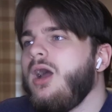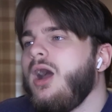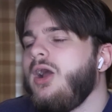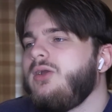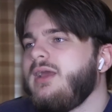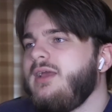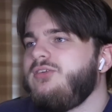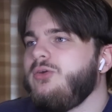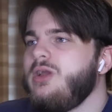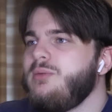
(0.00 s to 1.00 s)
Okay,
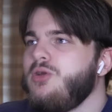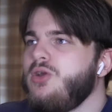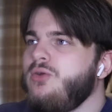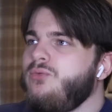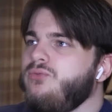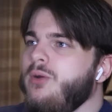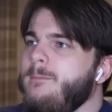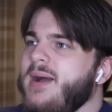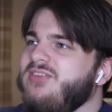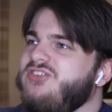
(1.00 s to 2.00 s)
so we move from
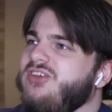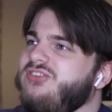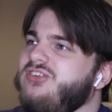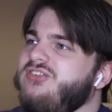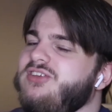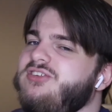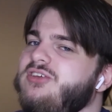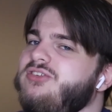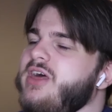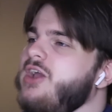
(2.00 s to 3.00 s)
Manchester City
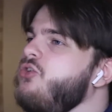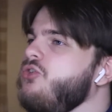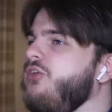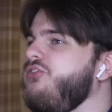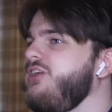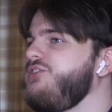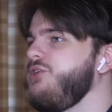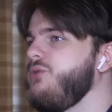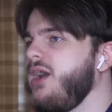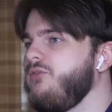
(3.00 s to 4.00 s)
to their cross-city
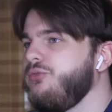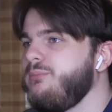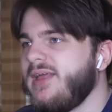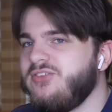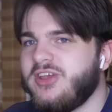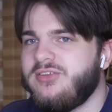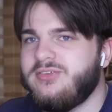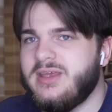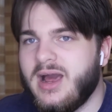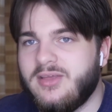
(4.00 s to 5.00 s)
rivals
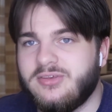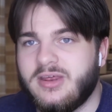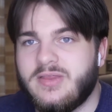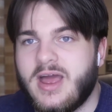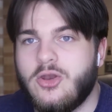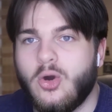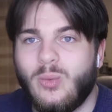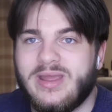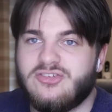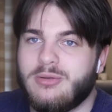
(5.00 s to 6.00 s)
Manchester United and their
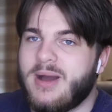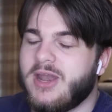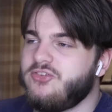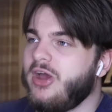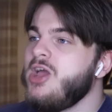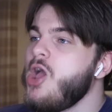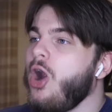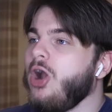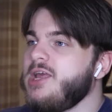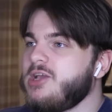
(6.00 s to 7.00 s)
Norwegian manager
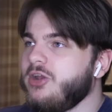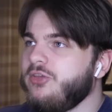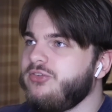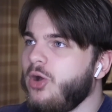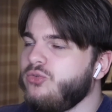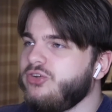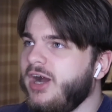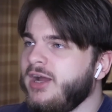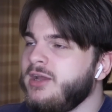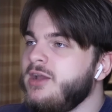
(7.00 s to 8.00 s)
Ole Gunnar Solskjaer.